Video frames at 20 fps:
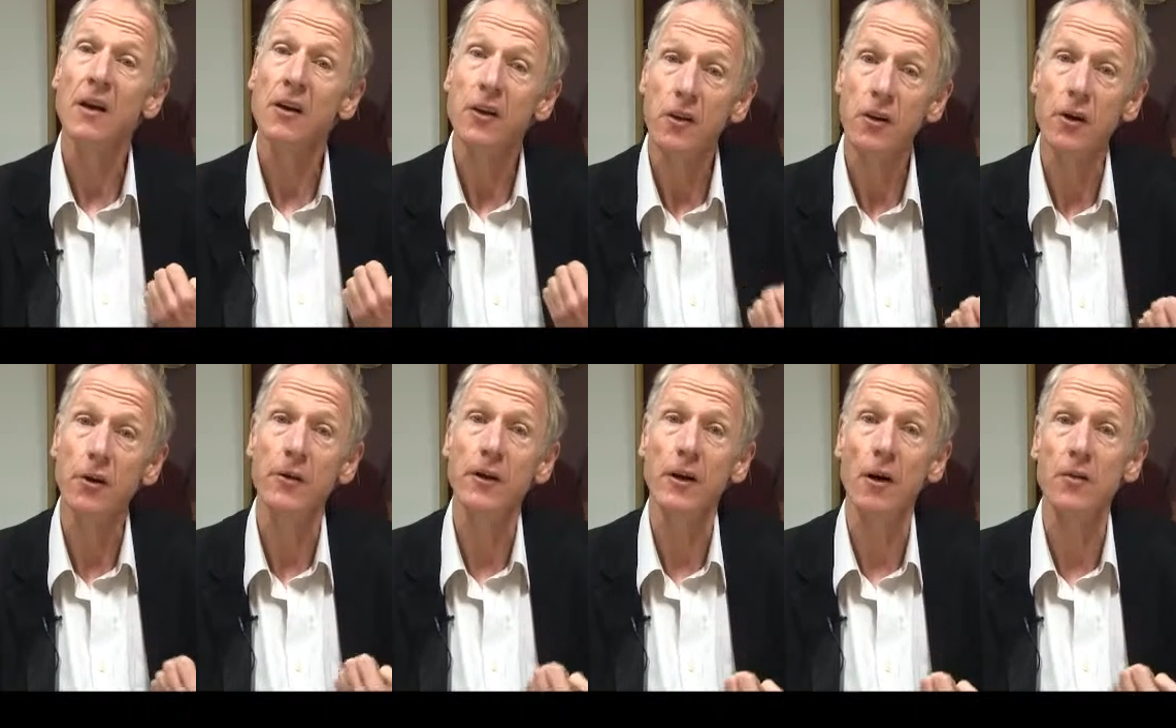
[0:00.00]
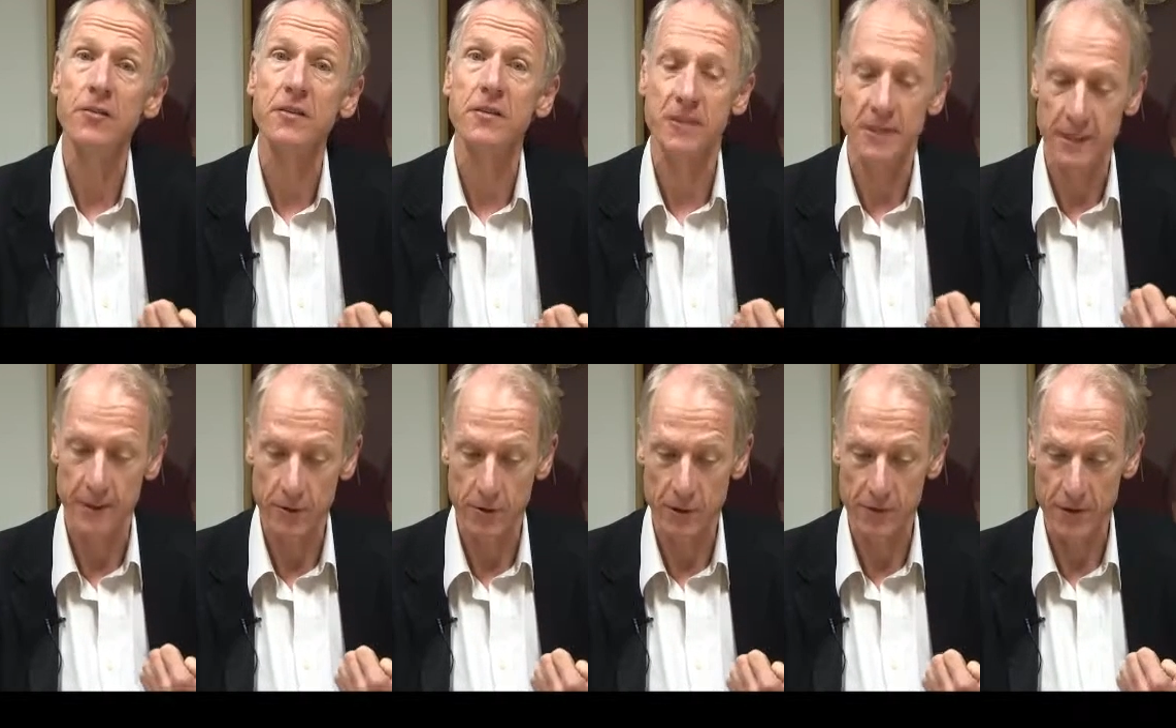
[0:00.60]

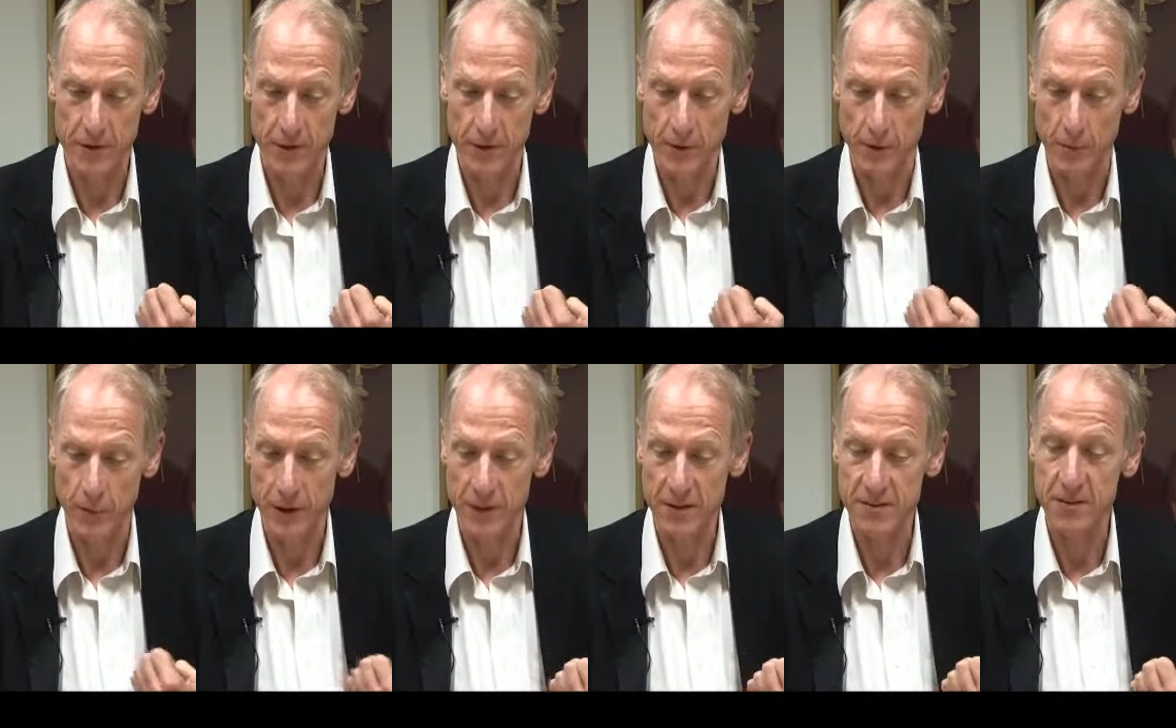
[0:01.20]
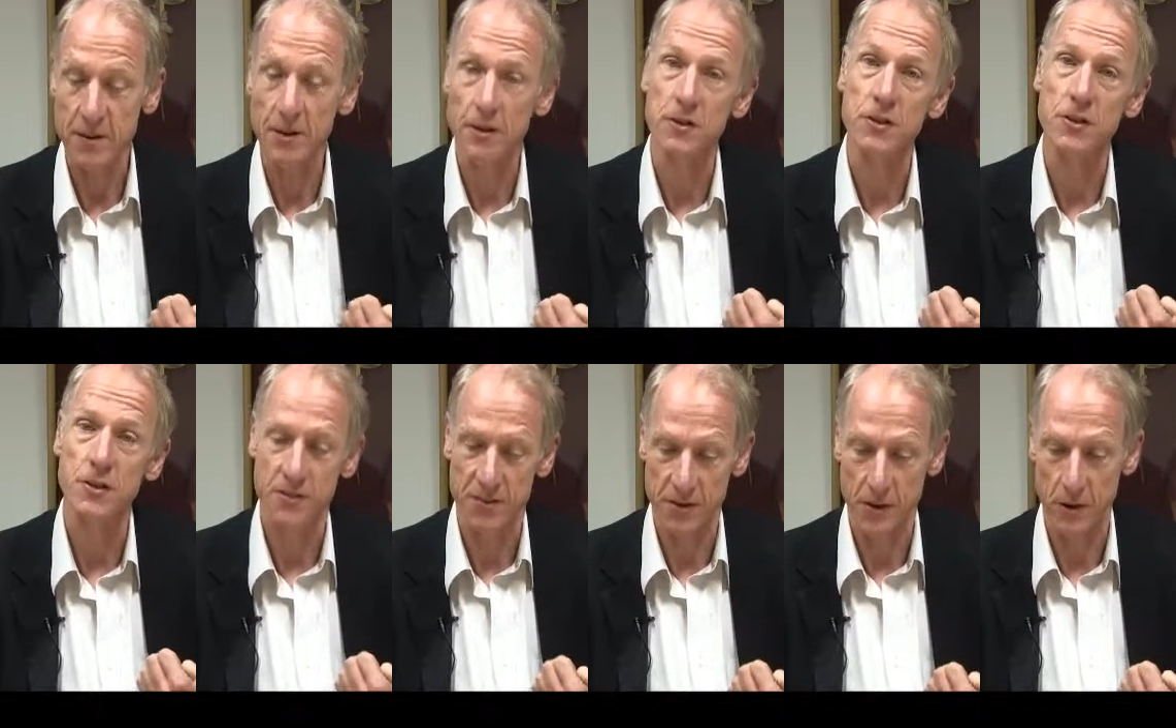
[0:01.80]
curiosity-driven
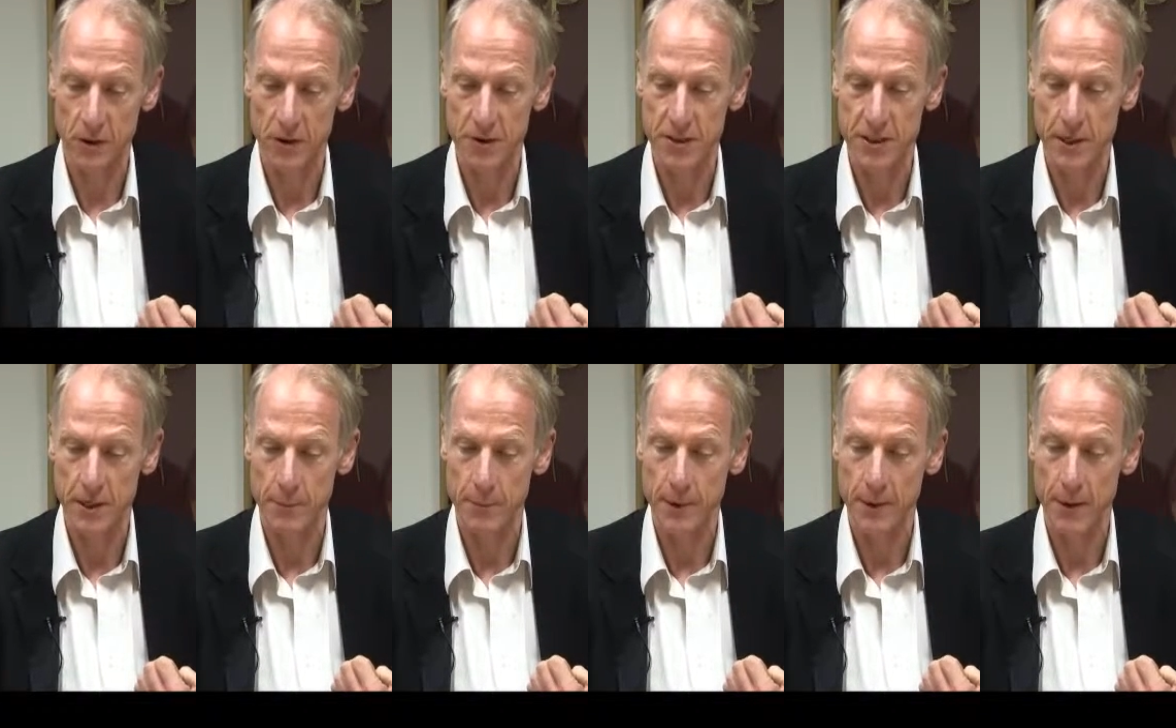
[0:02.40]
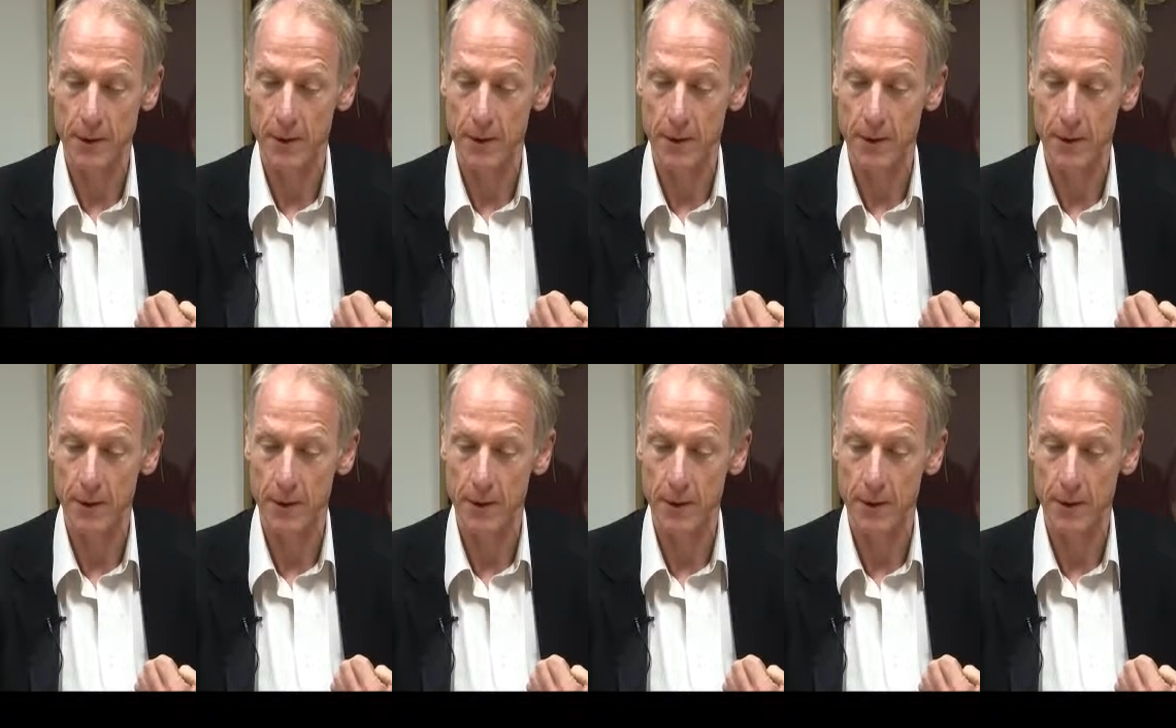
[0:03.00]
research and scholarship,